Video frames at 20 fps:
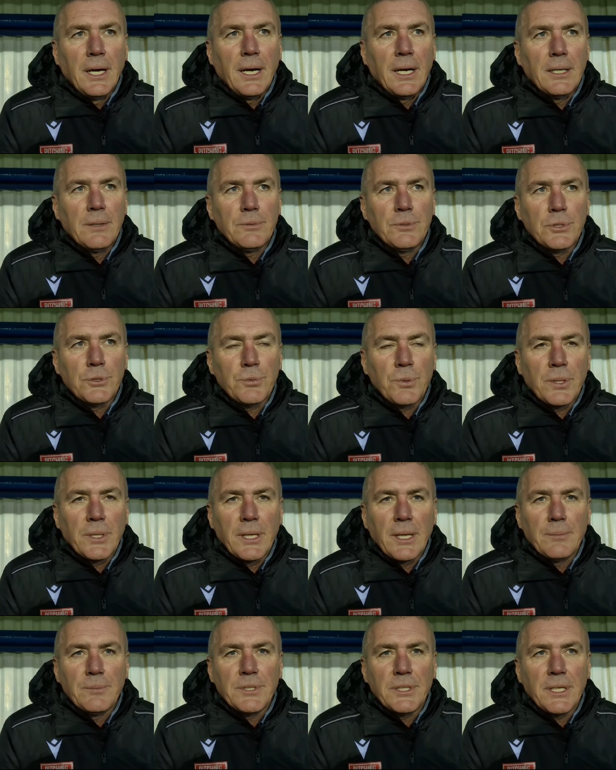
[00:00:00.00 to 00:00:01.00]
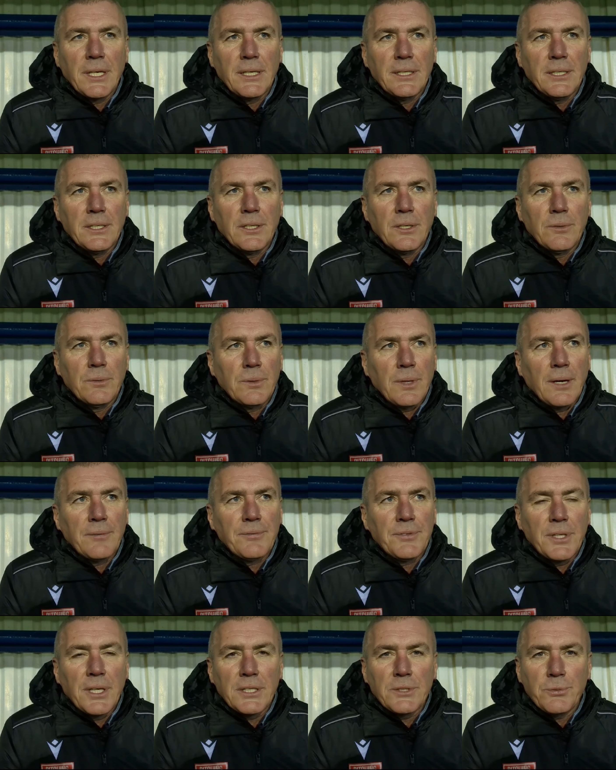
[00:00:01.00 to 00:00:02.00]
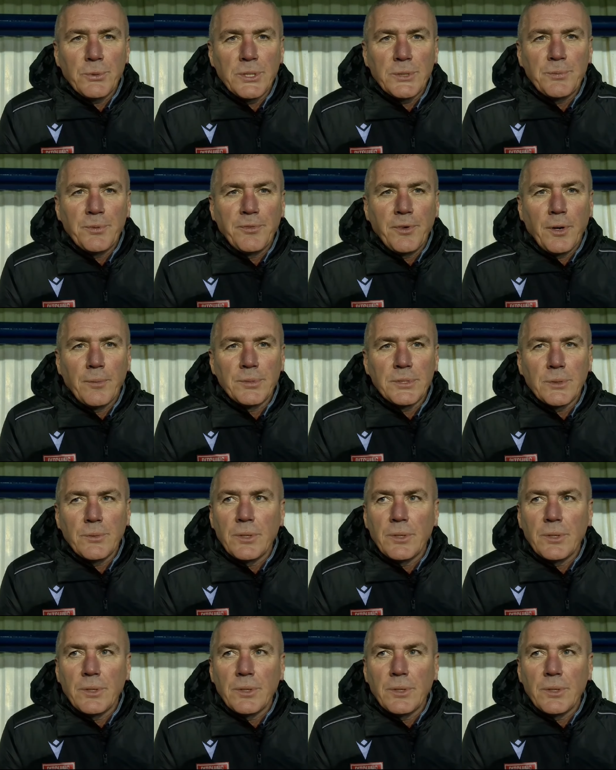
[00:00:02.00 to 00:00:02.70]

And it was just one of them today, you know, after last week's performance,